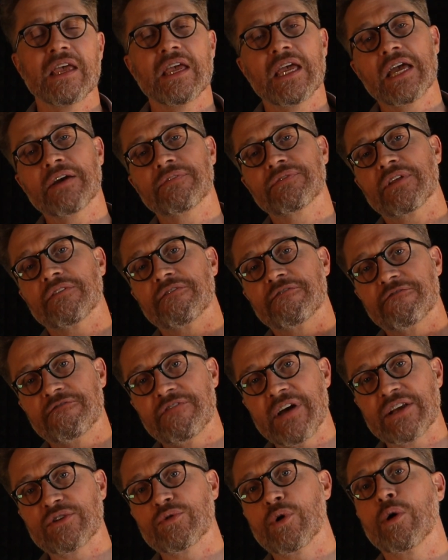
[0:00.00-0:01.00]
If the
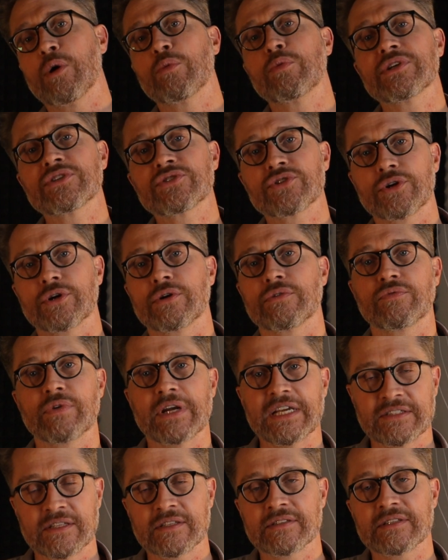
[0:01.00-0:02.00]
Federal Reserve
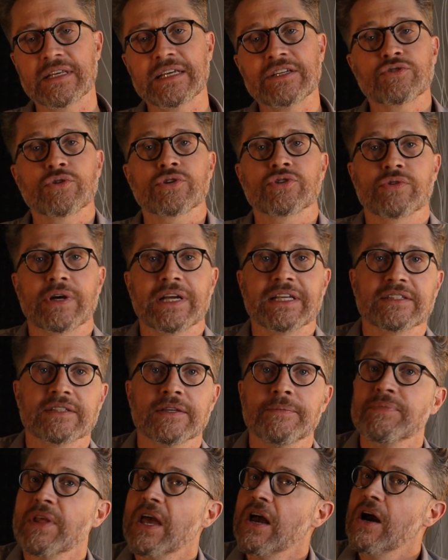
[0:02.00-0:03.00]
raises interest rates,